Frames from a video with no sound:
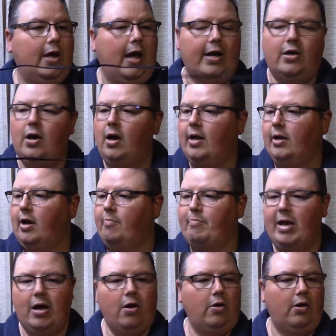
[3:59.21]
I cut
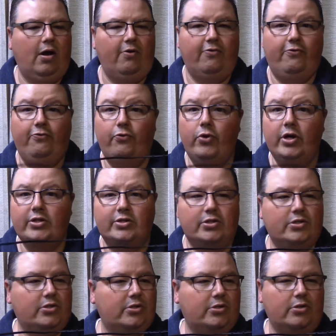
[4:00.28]
about a
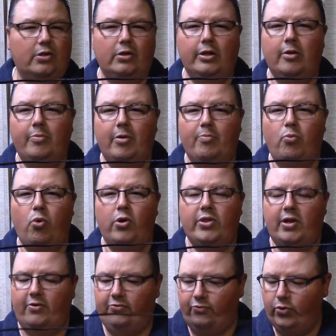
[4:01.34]
foot, a little bit more
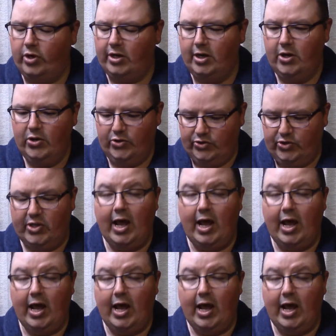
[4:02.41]
than a foot, so